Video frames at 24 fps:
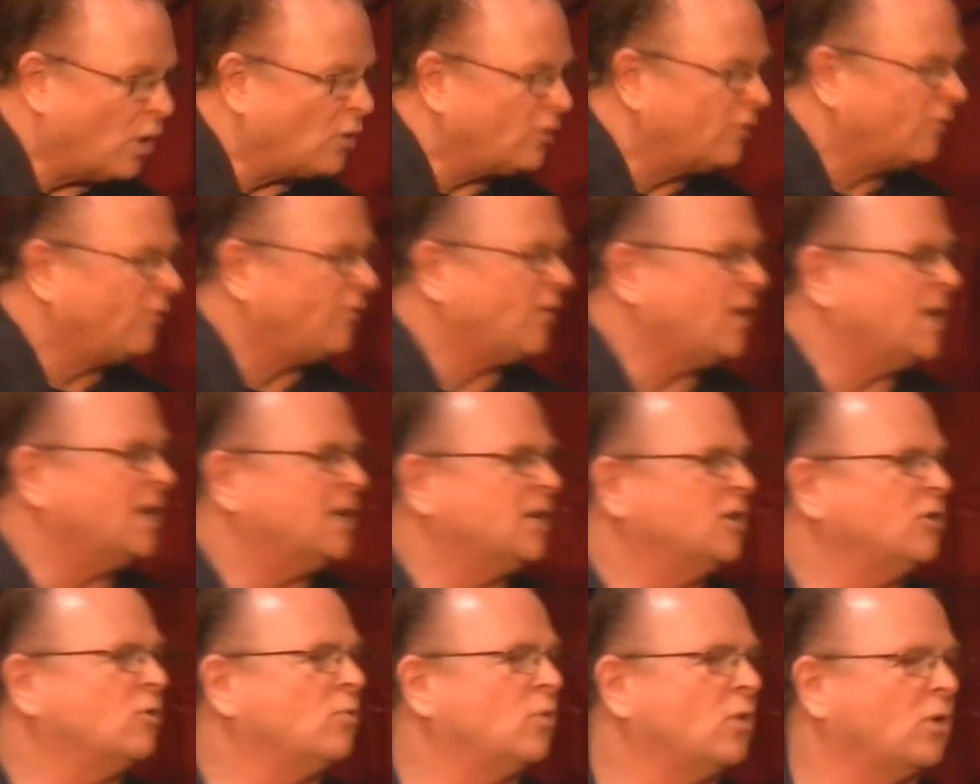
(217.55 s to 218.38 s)
both feet
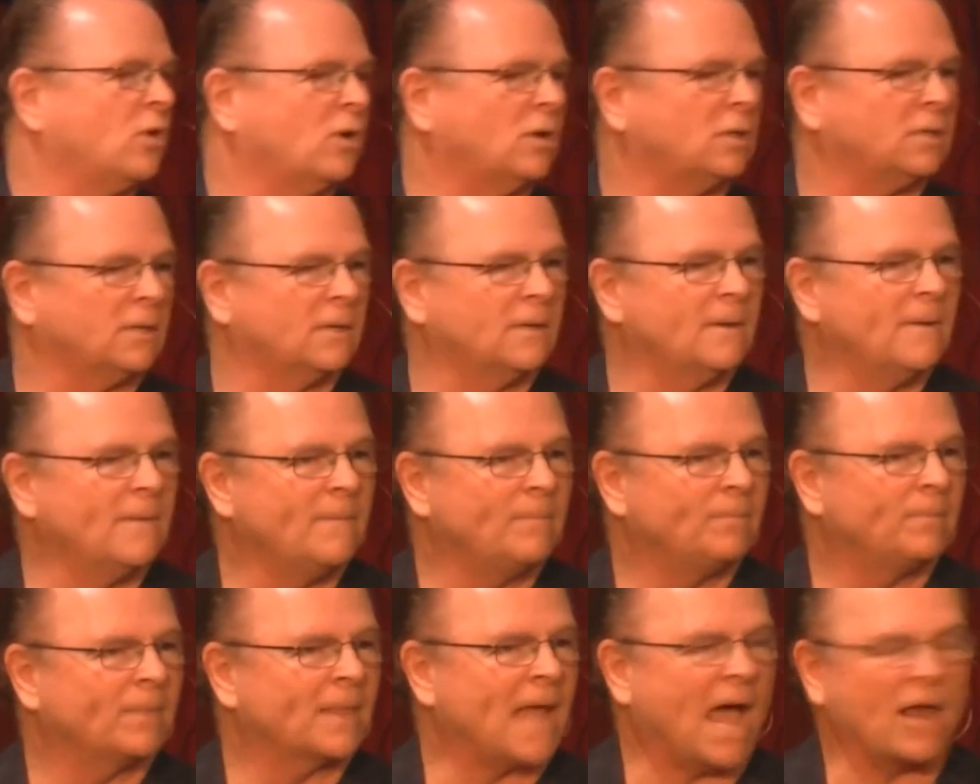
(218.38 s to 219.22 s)
in the world.
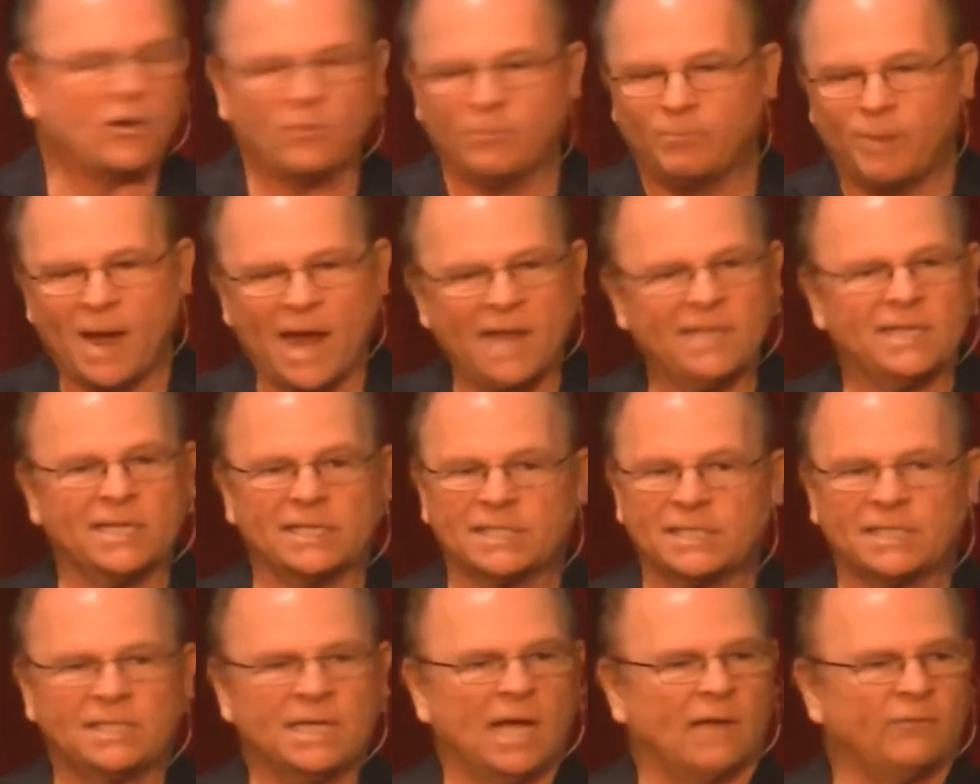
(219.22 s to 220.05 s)
I don't buy
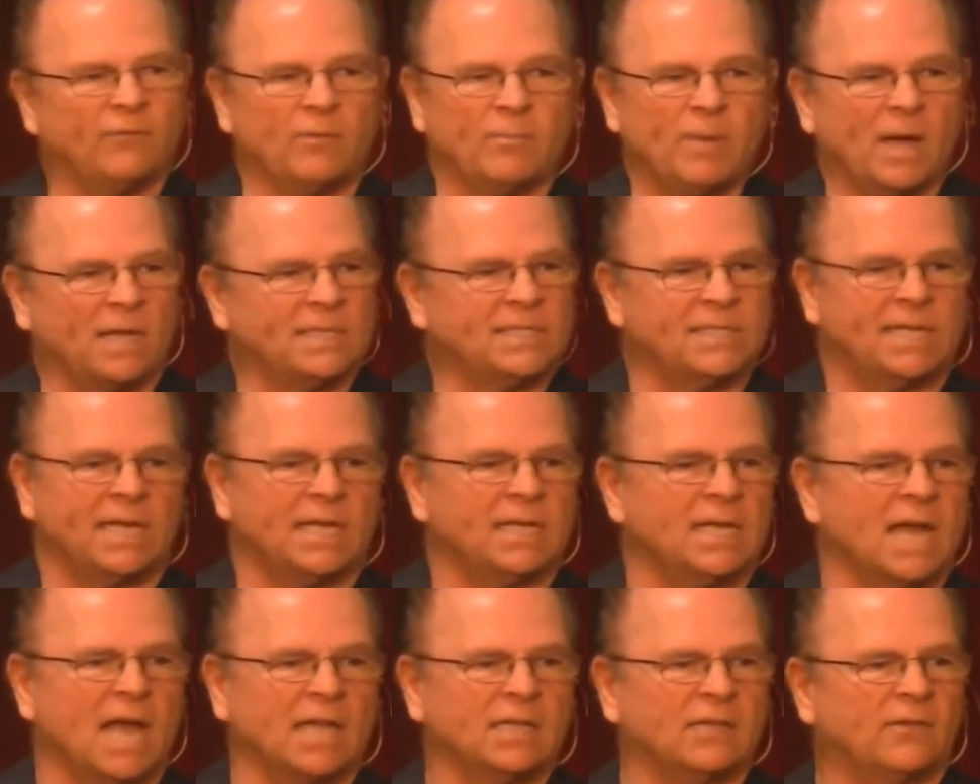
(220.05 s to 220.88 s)
this stuff about
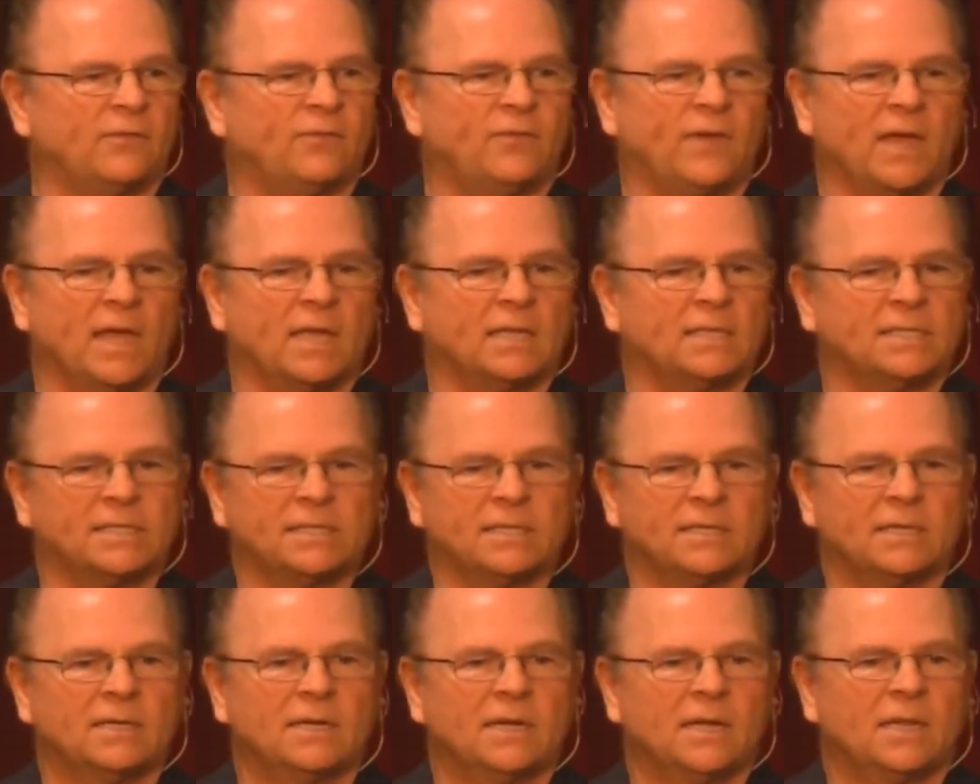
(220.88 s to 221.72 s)
sitting on the
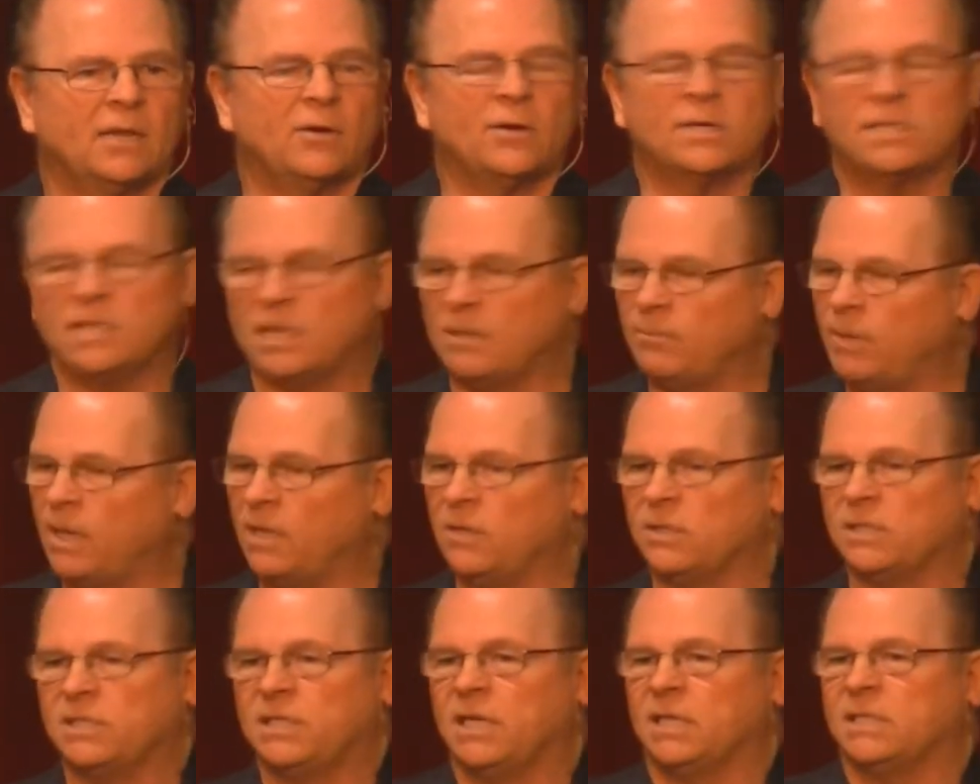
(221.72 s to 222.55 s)
fence. There isn't
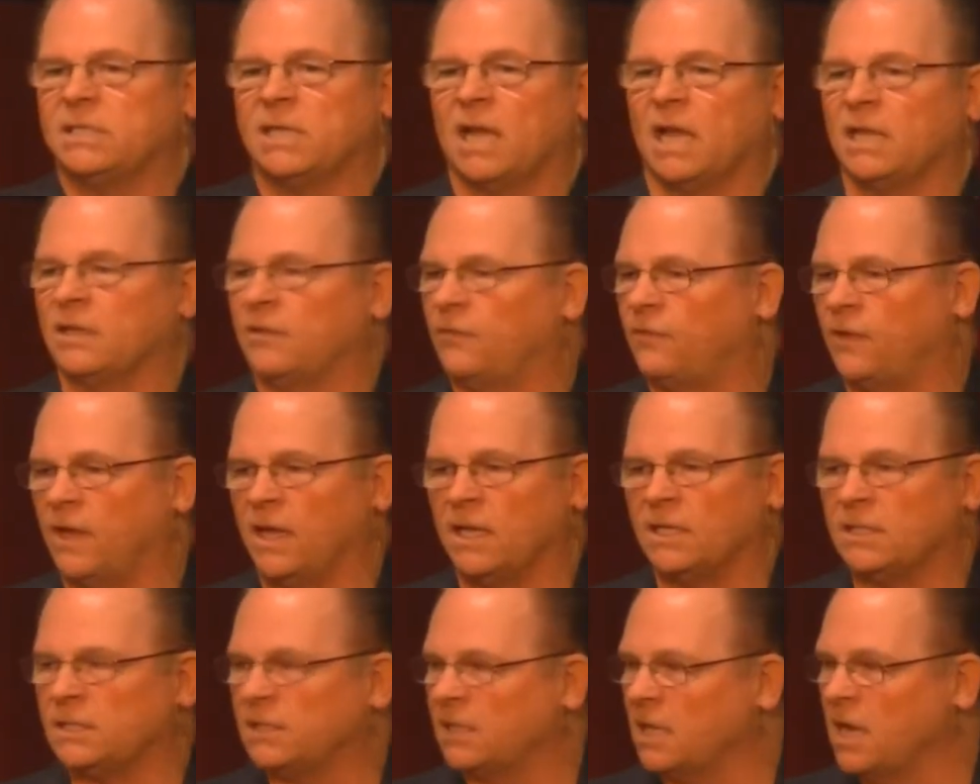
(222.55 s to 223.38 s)
anybody who sits on the
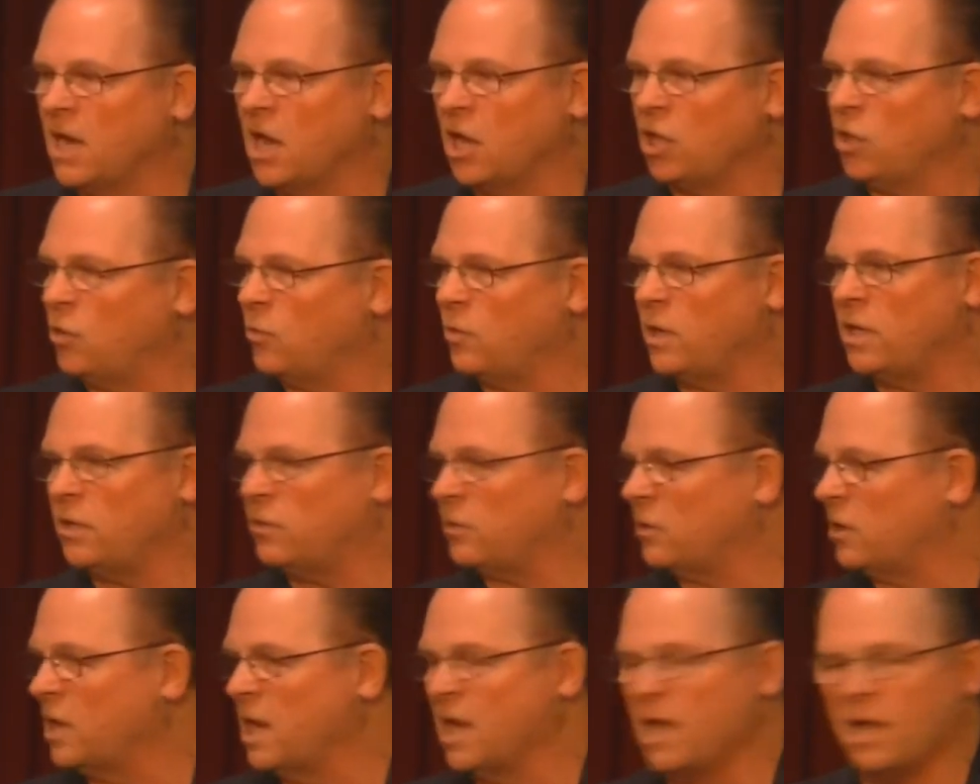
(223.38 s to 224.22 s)
fence. You're
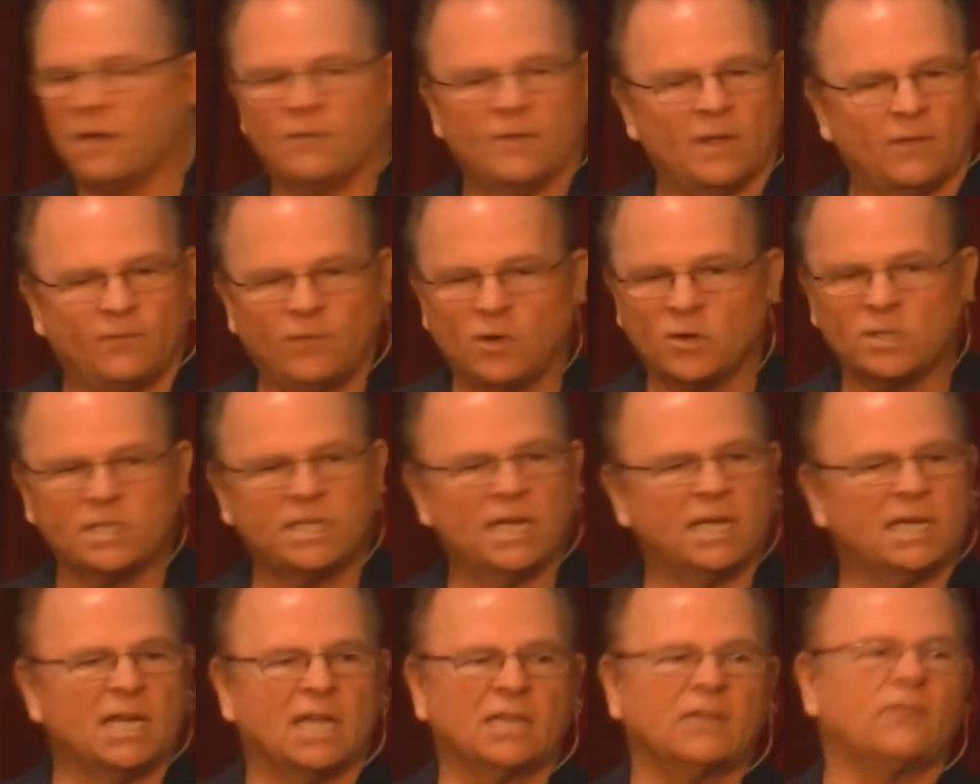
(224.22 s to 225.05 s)
either, if, if you're
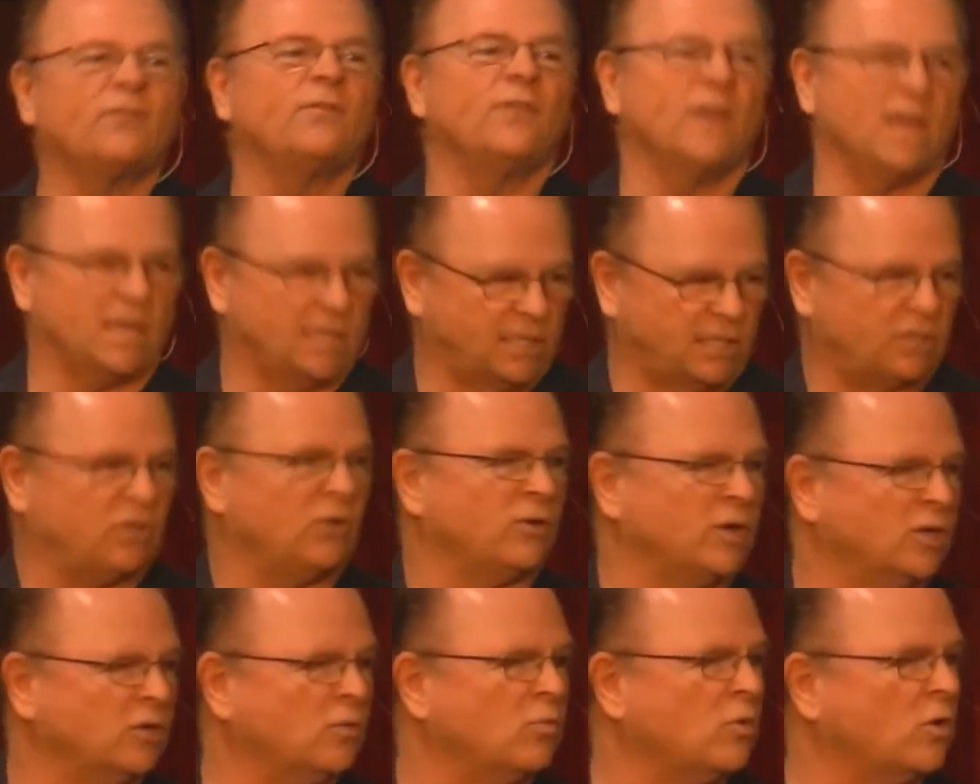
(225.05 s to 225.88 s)
sitting on the fence,
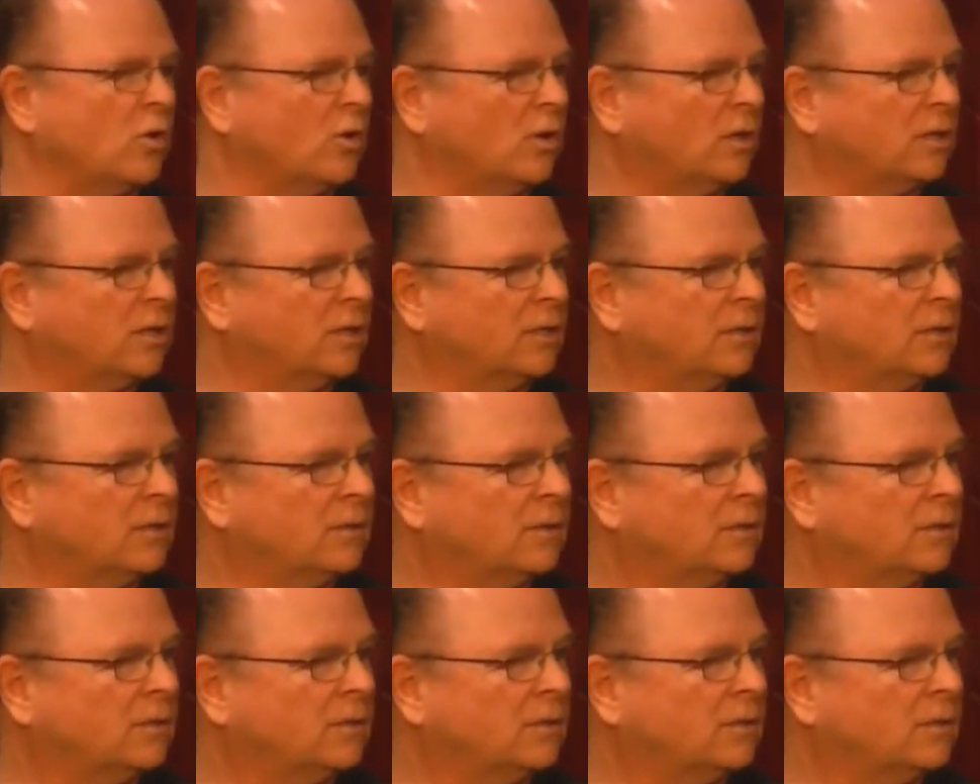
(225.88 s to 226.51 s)
you're in the world.